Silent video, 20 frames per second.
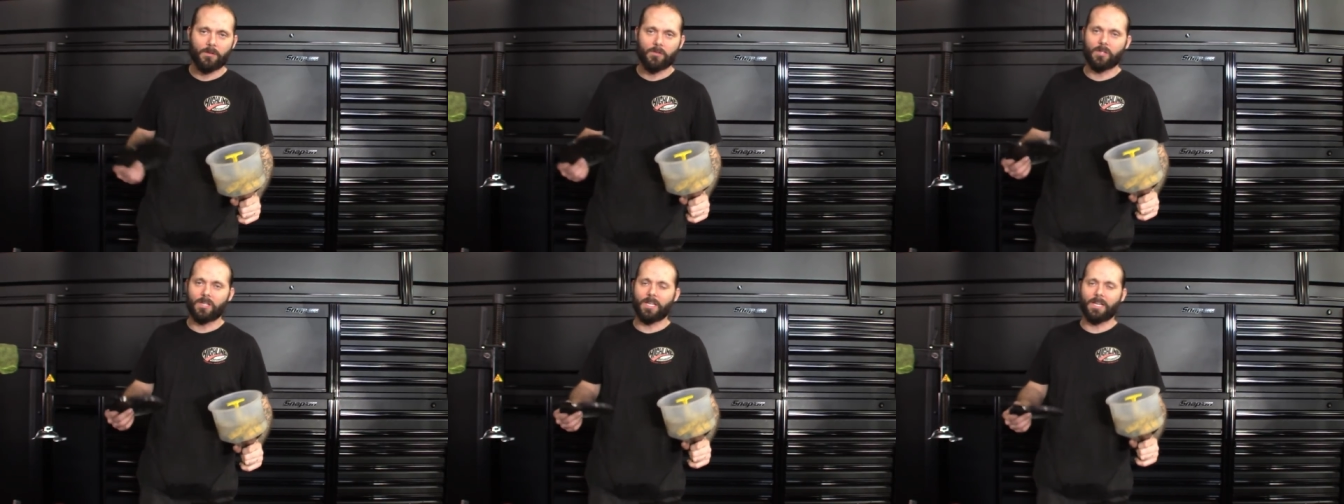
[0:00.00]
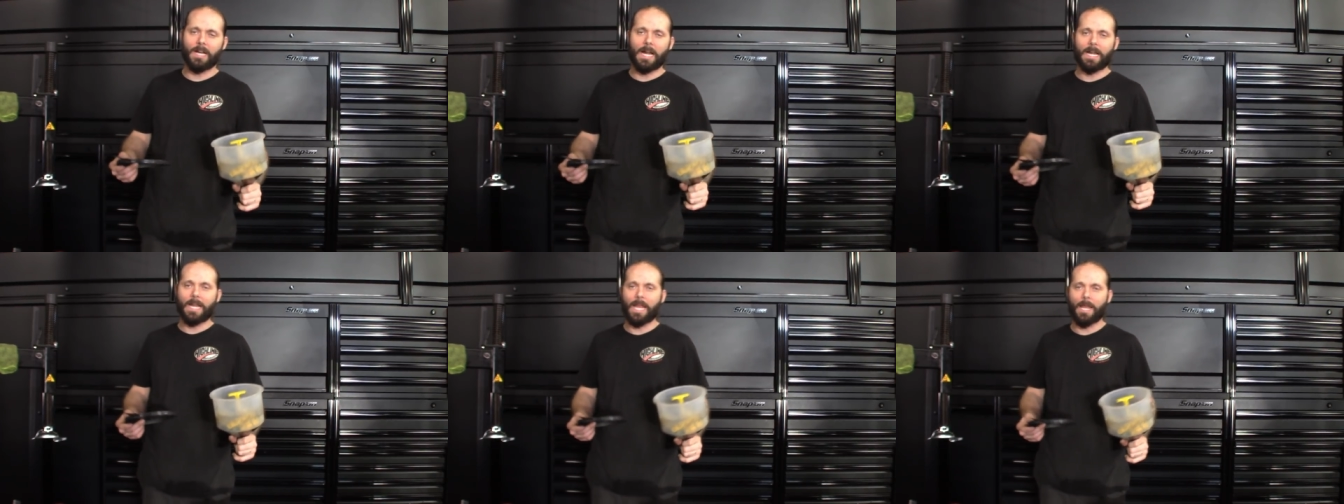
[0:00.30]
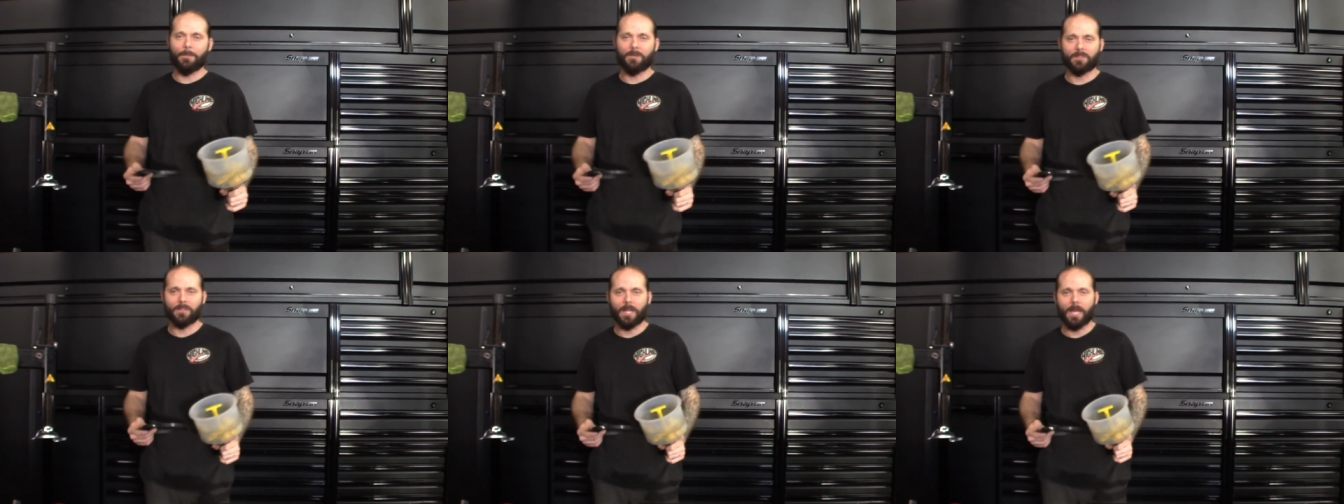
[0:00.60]
You get it on
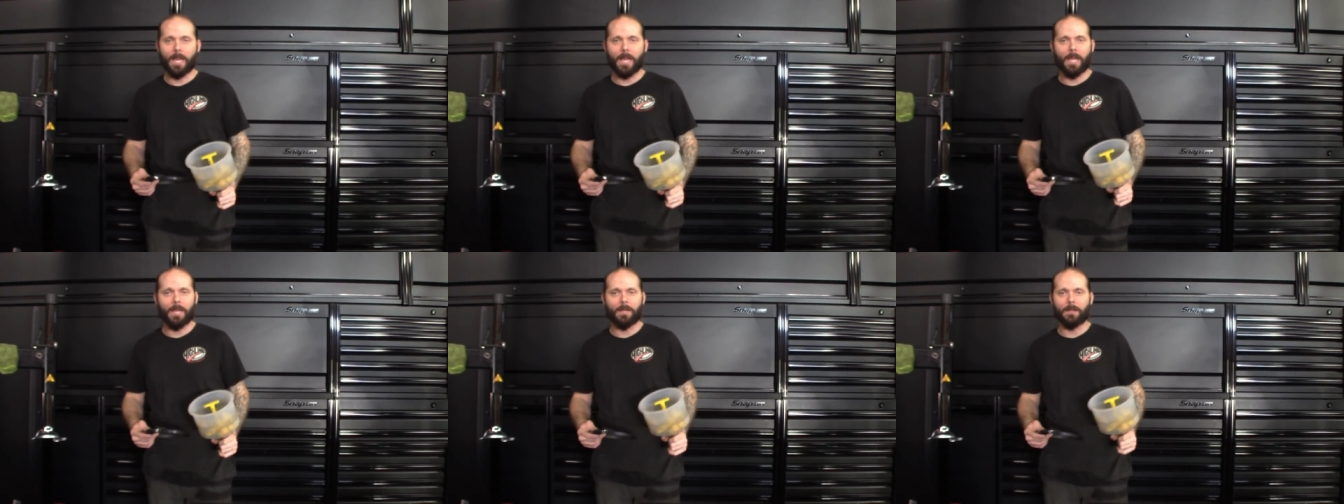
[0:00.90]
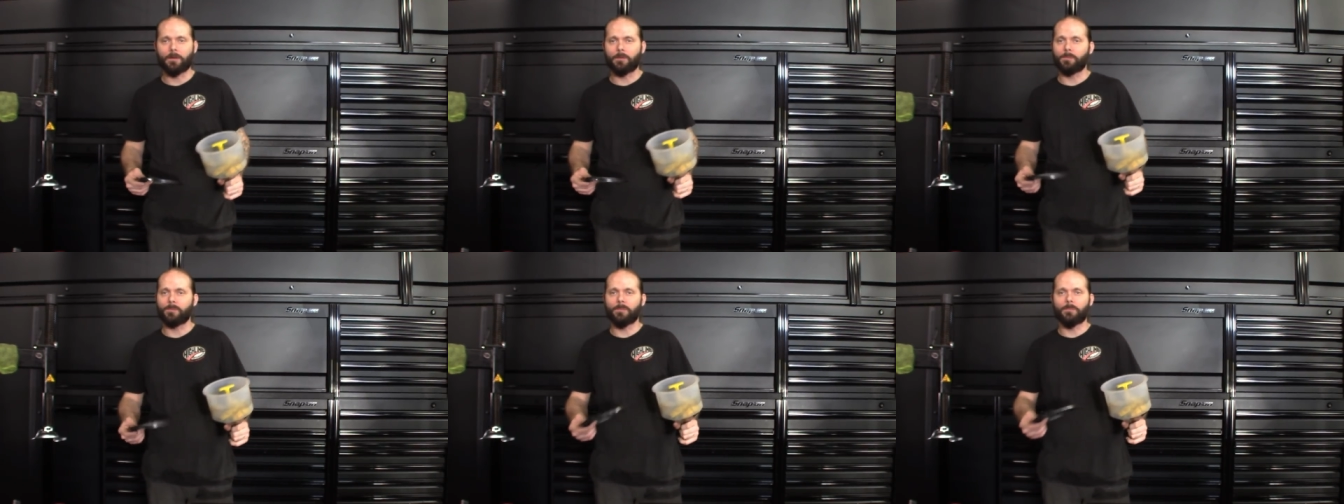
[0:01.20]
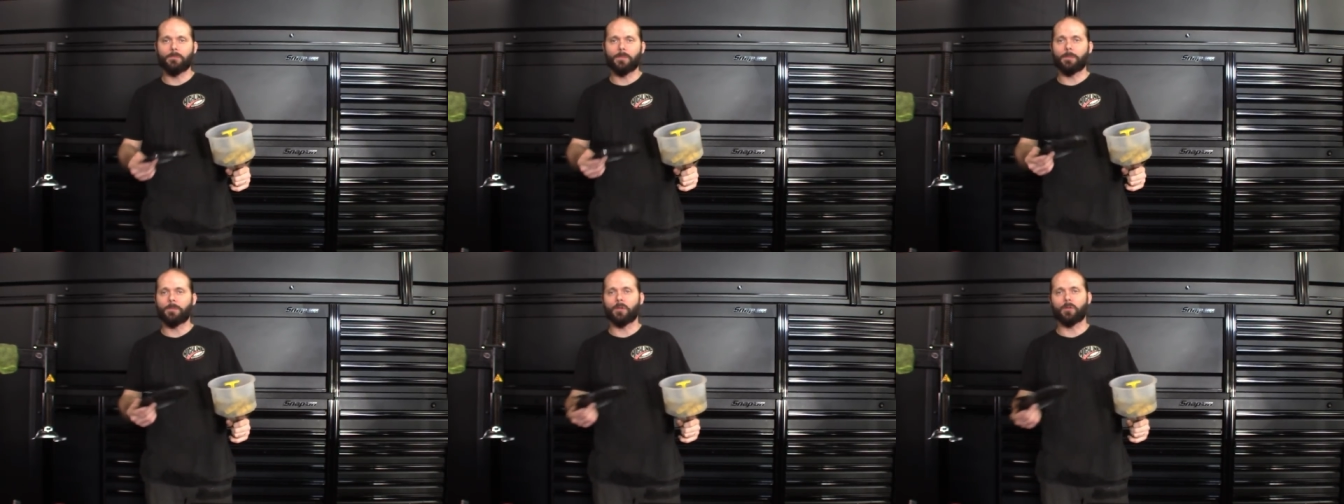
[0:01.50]
Amazon or
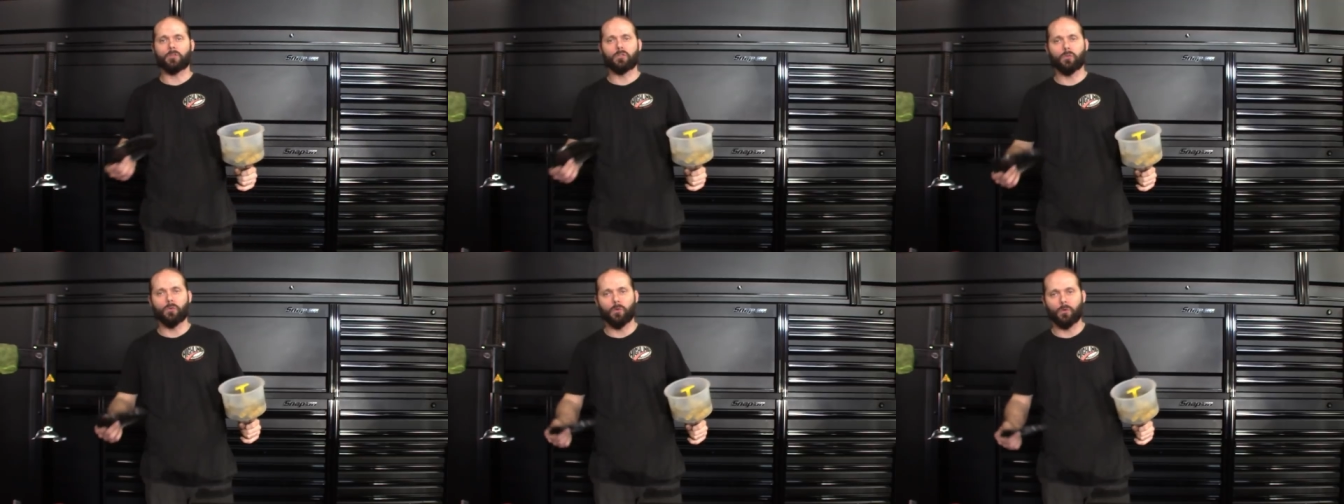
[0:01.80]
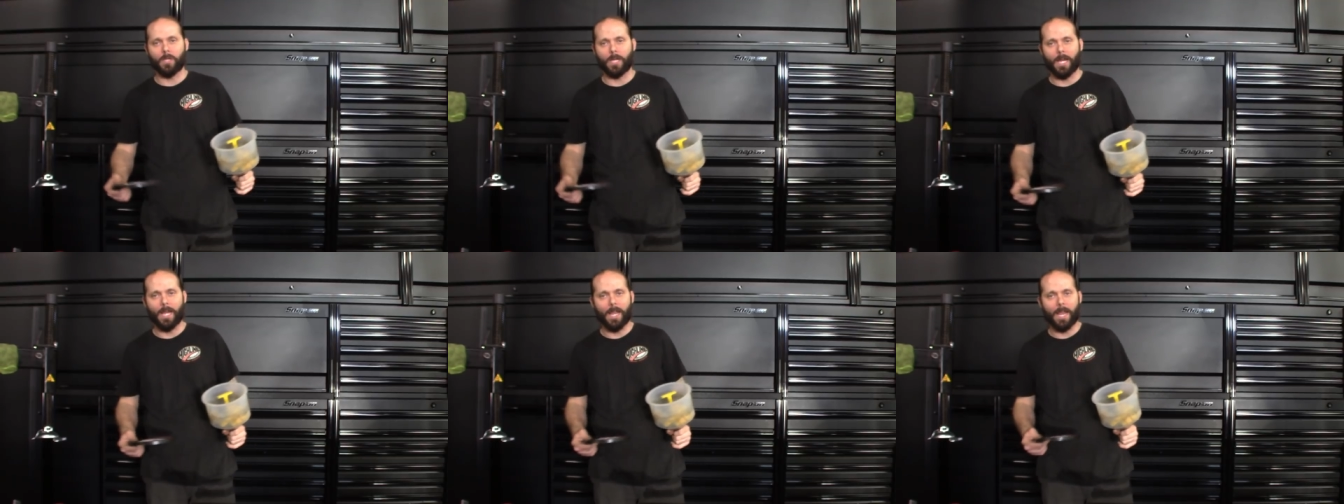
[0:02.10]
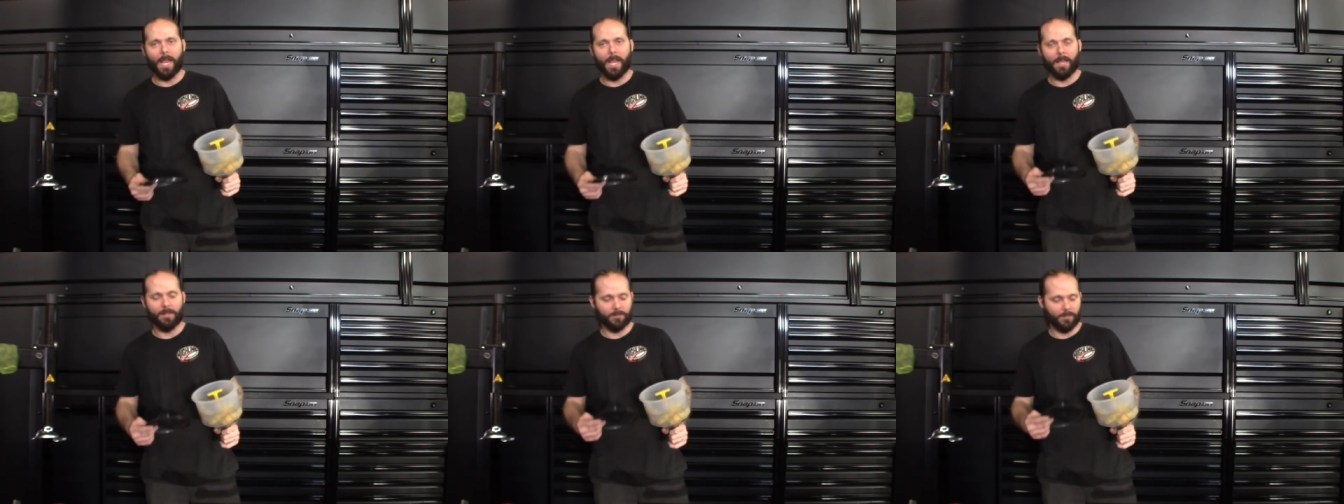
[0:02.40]
maybe your tool guy
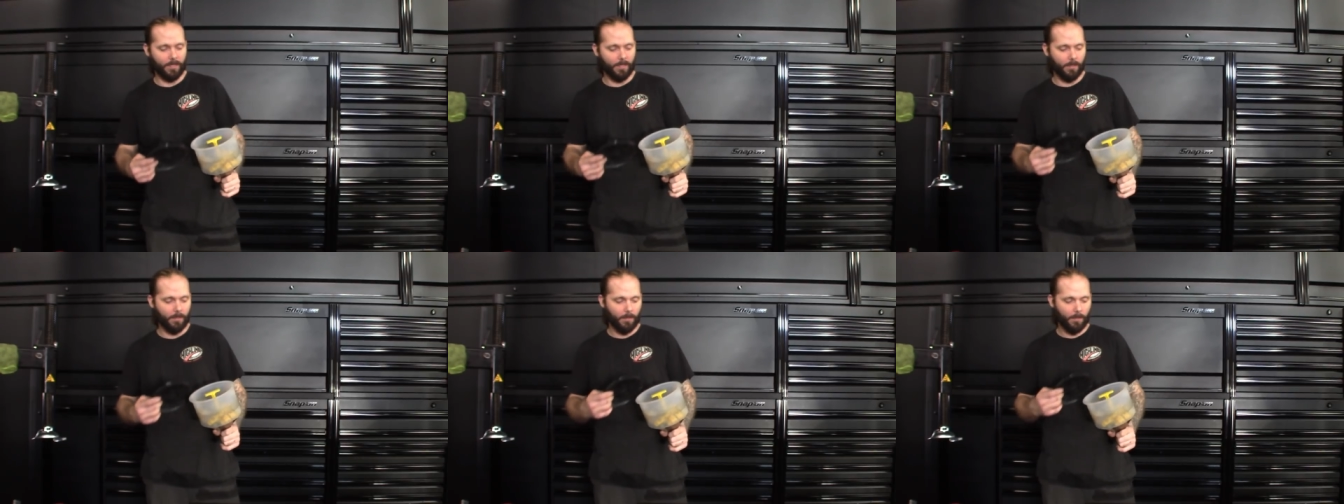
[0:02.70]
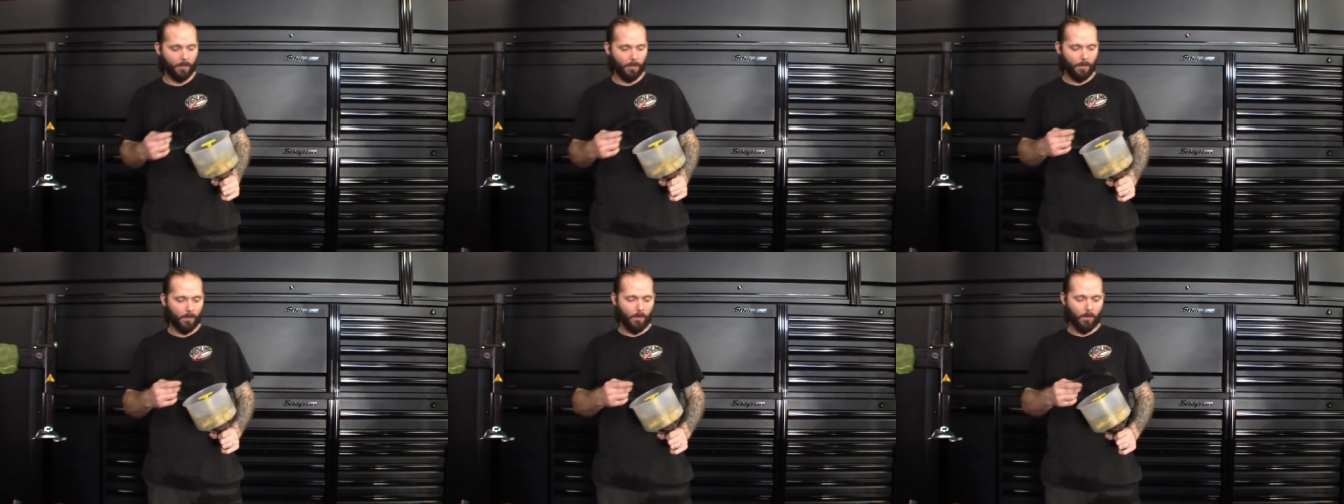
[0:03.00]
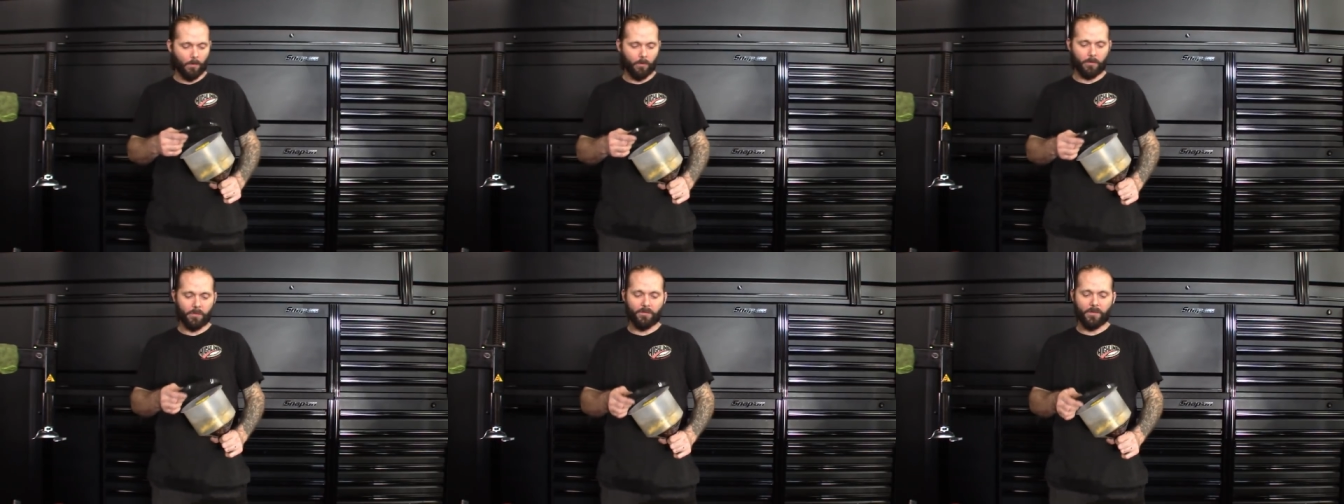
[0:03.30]
has it
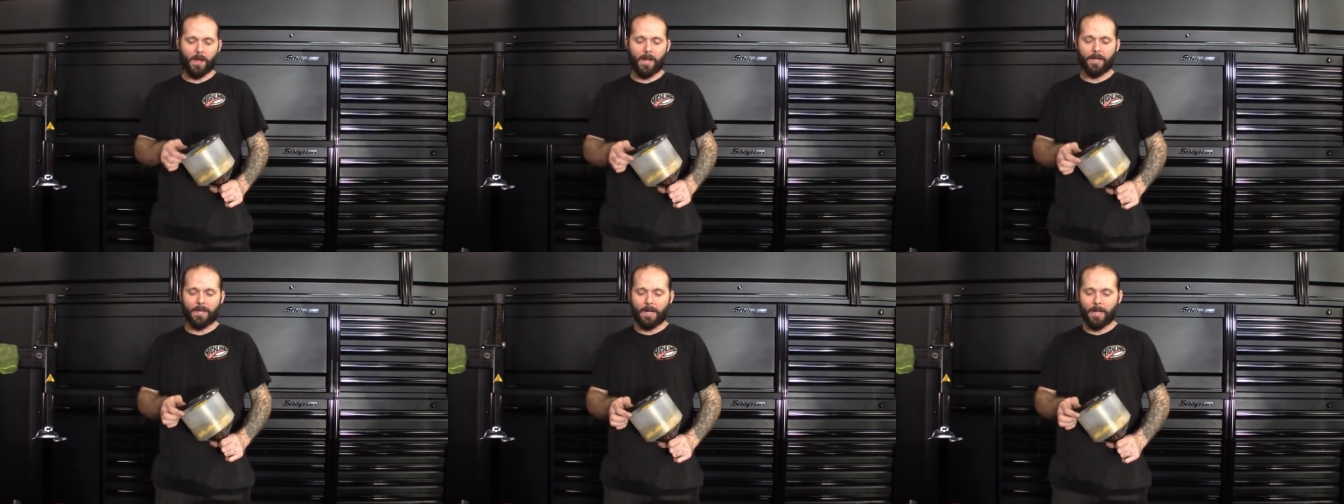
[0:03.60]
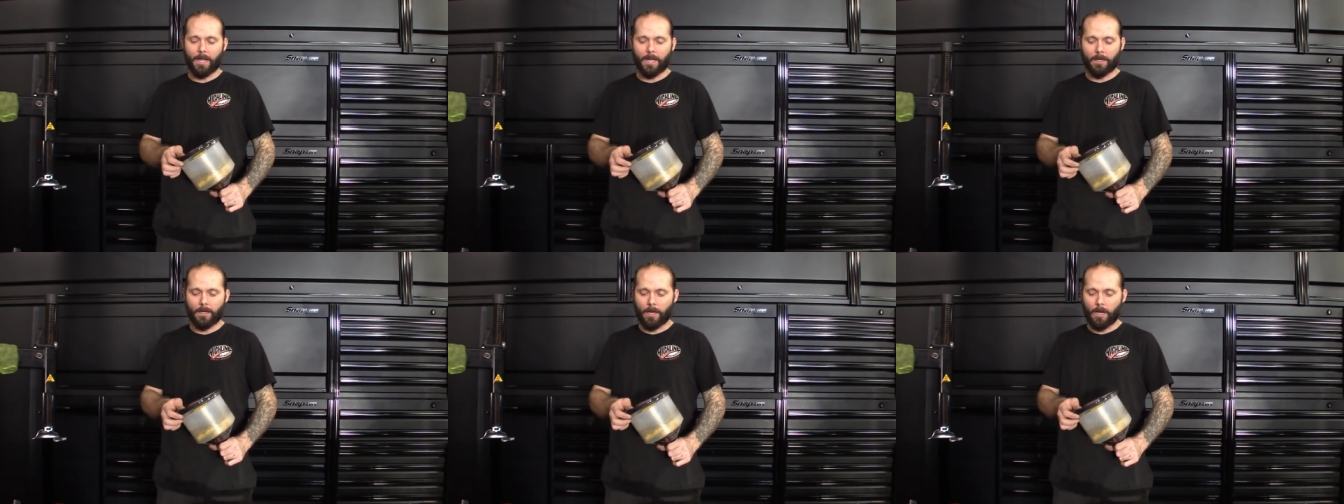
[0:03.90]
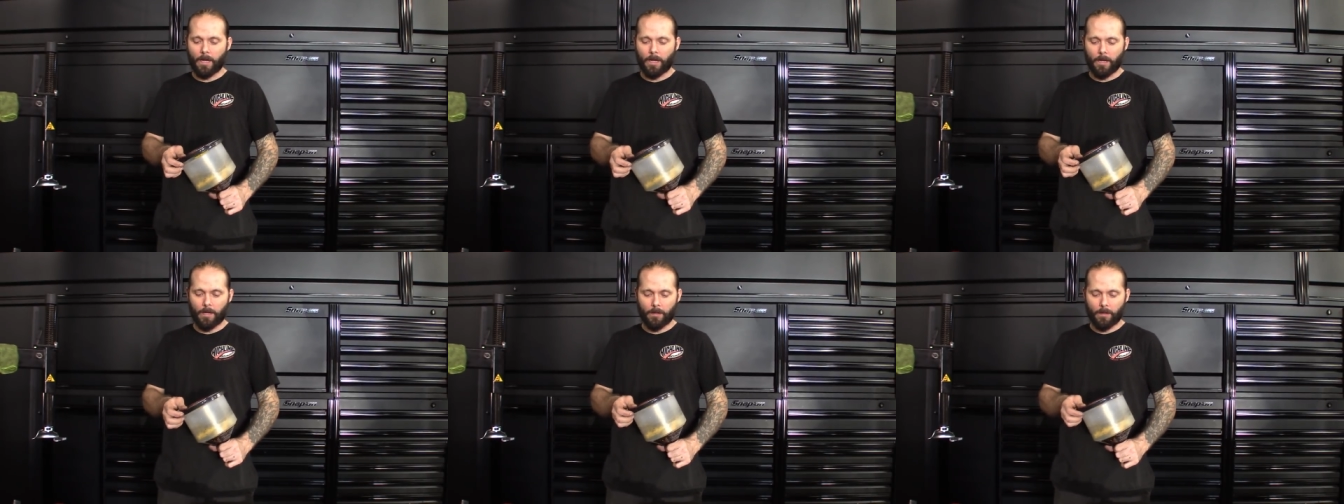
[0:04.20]
or you find it on uh,